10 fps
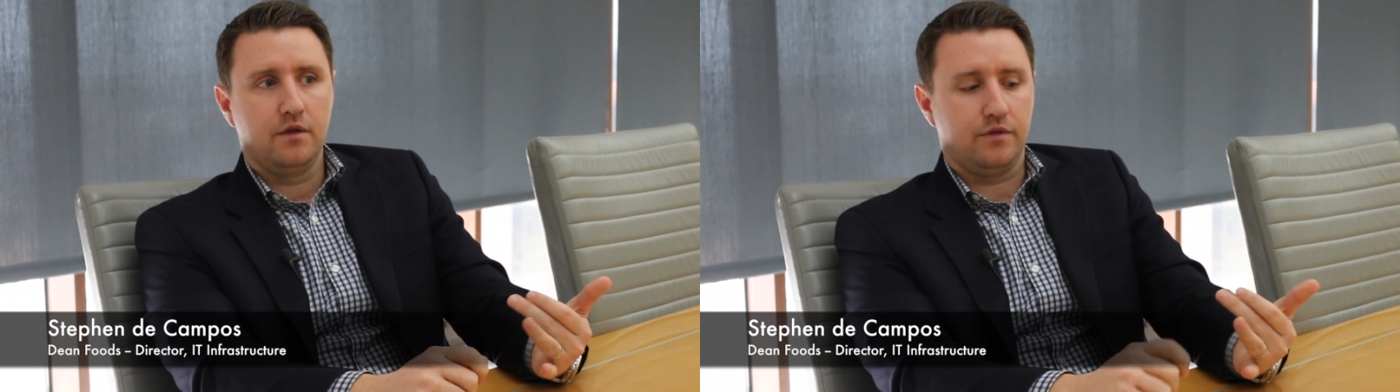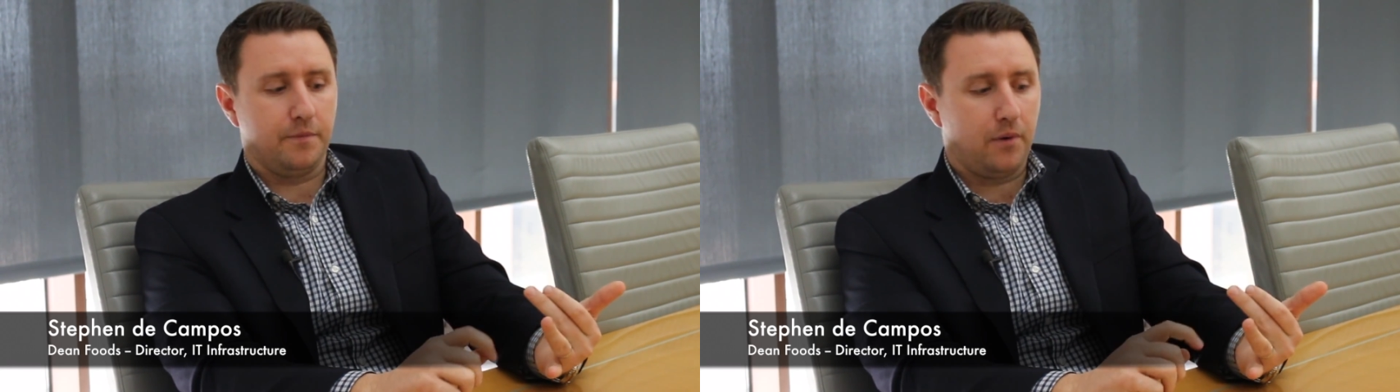
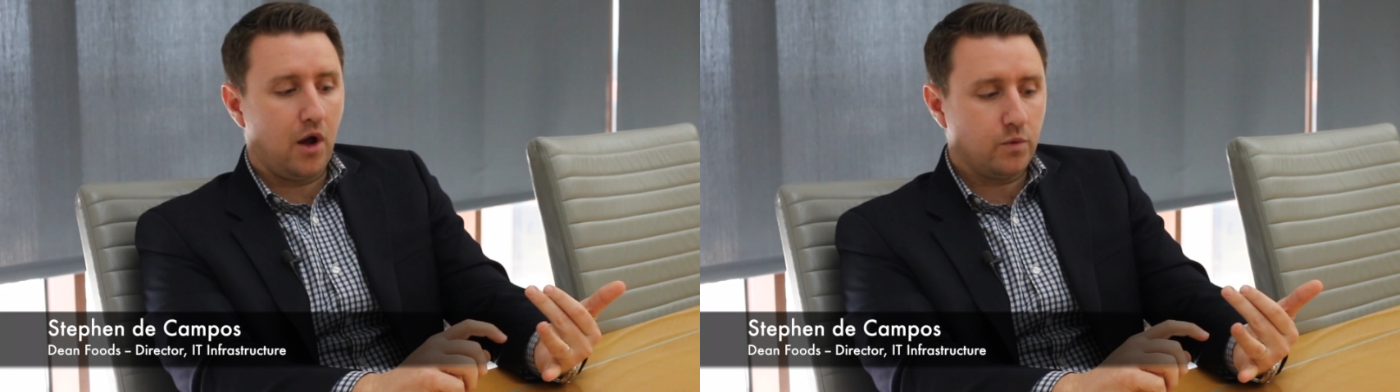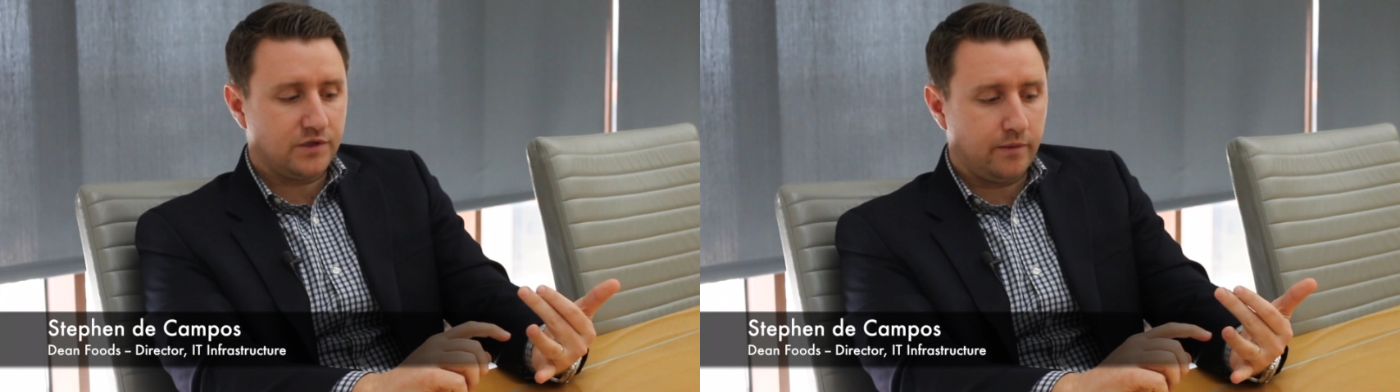The
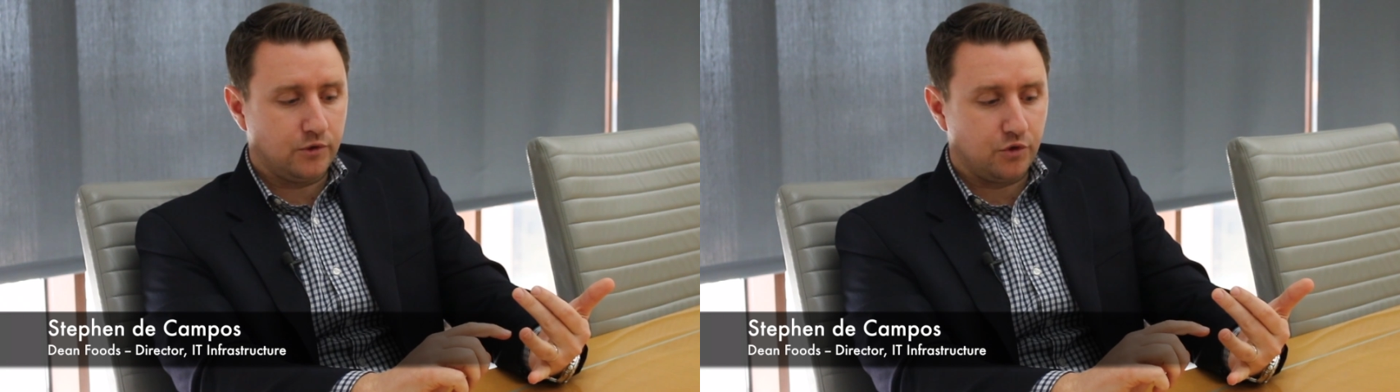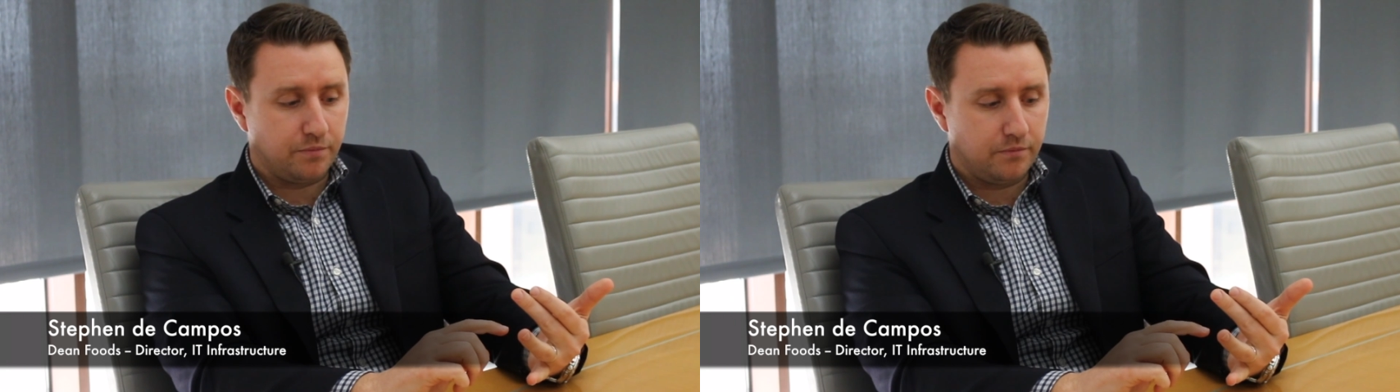plant was able
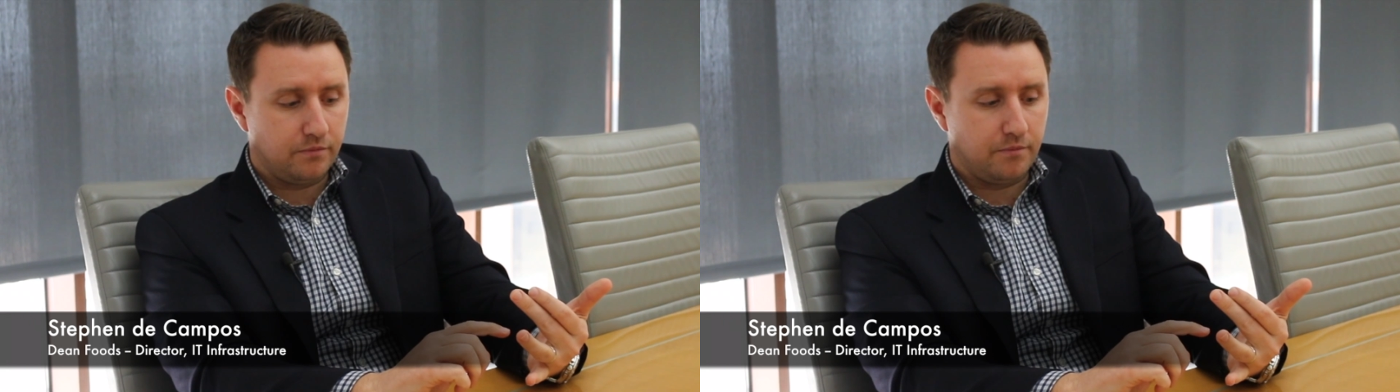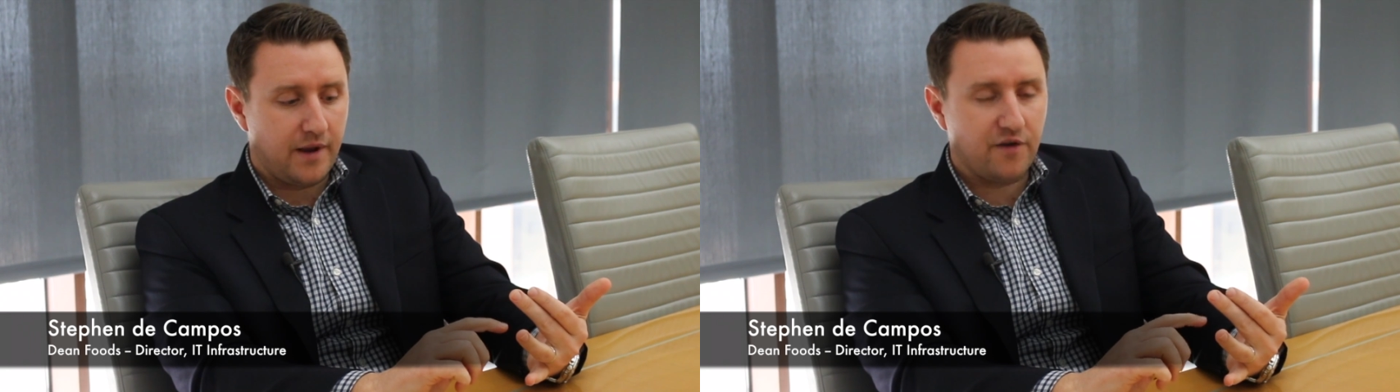to
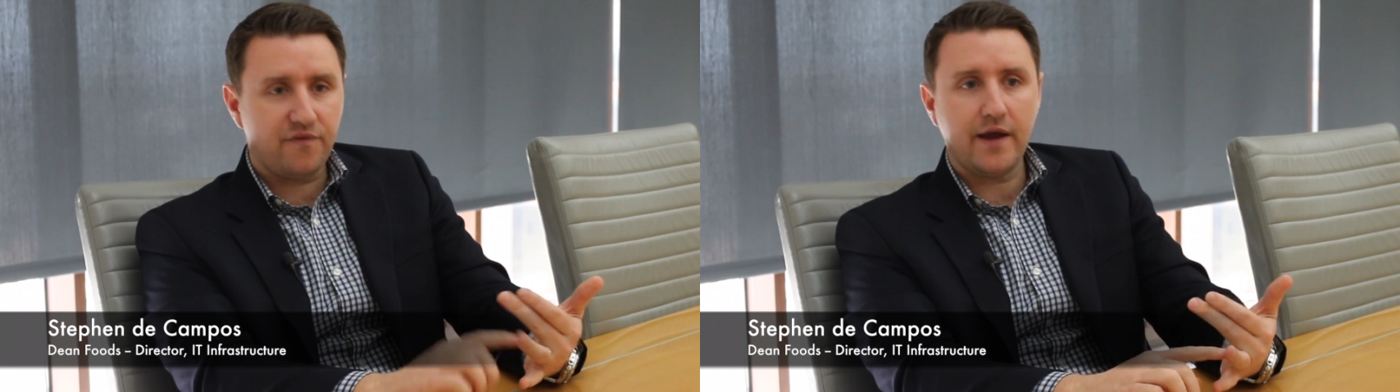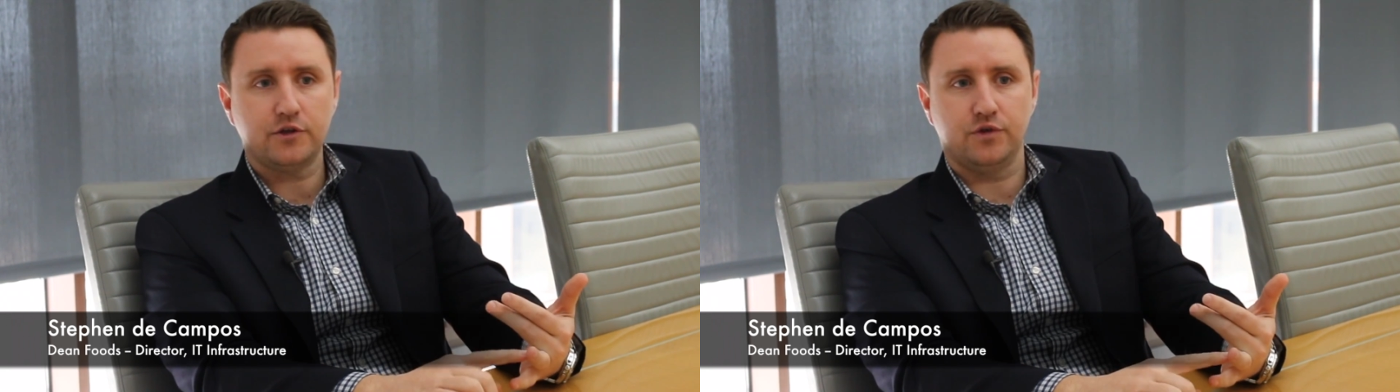
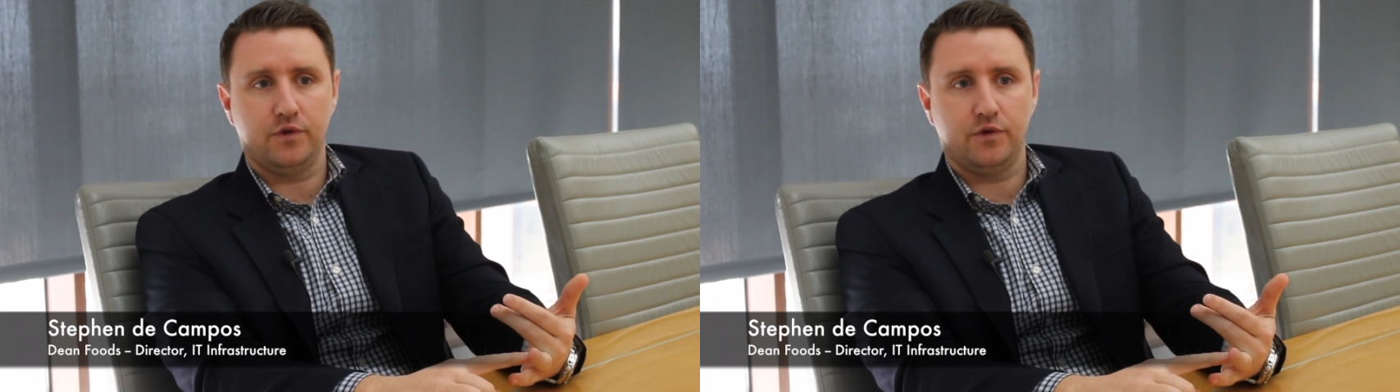manufacture